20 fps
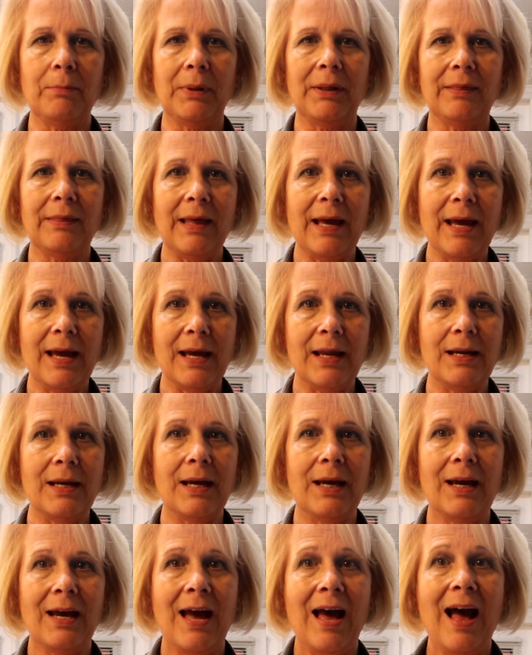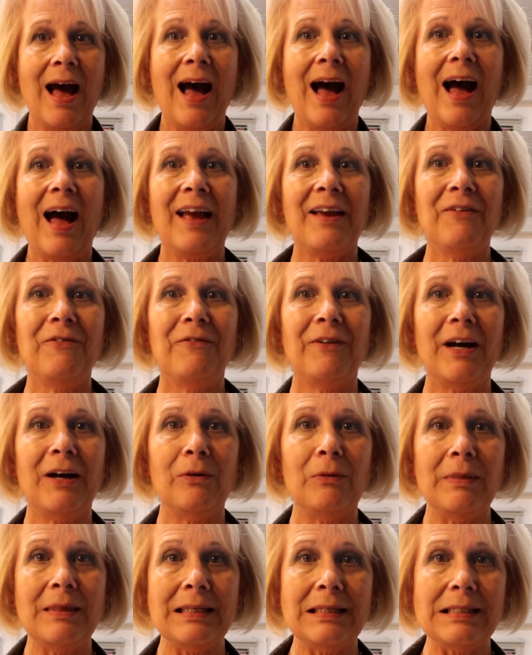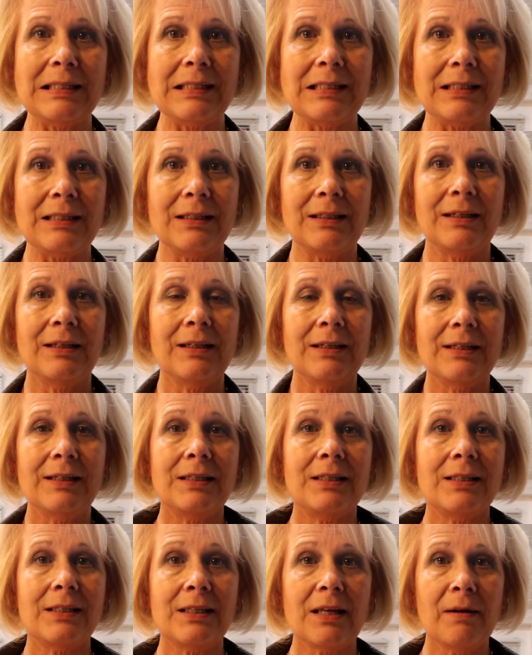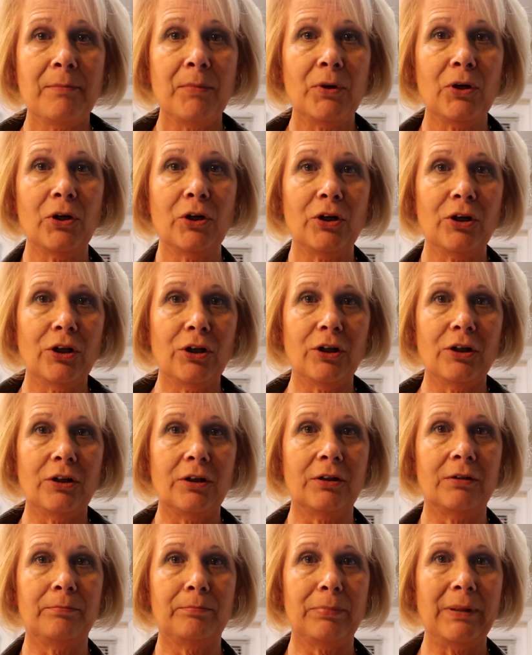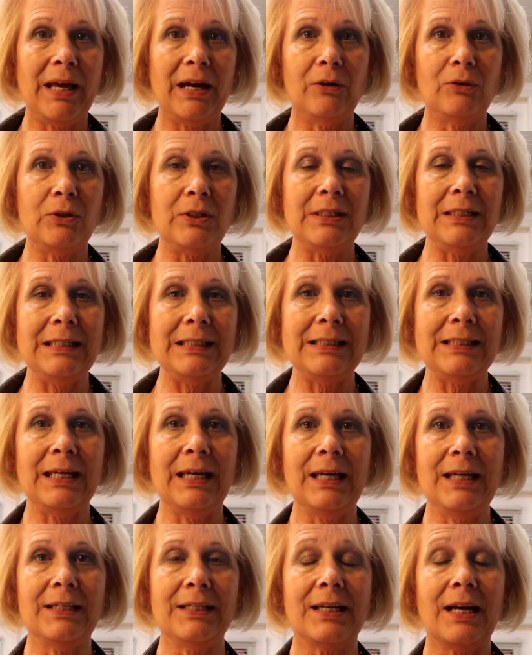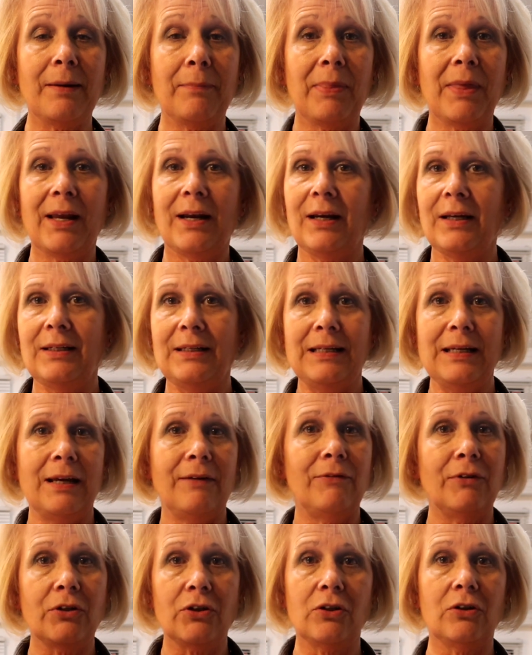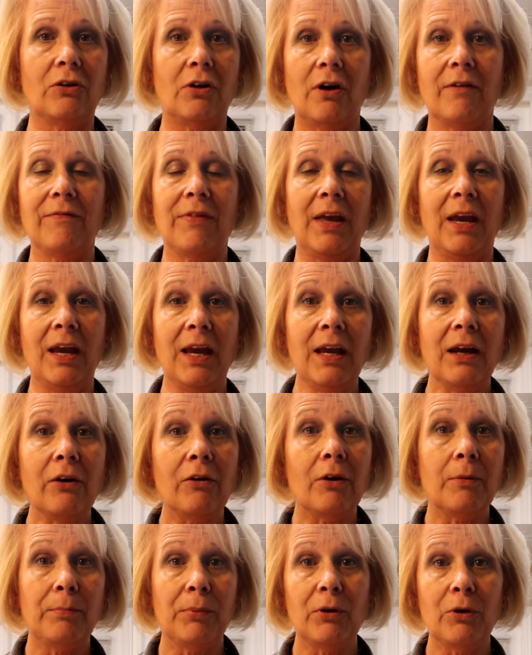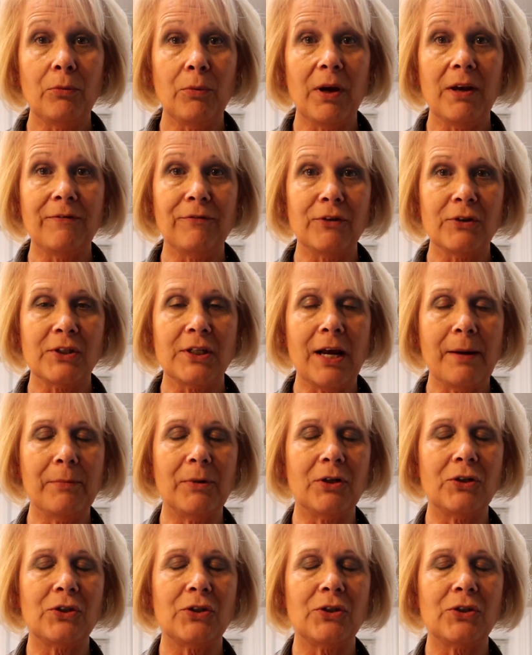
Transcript: But then I found this summer blousey tank top that I never took off the hanger to put away for summer.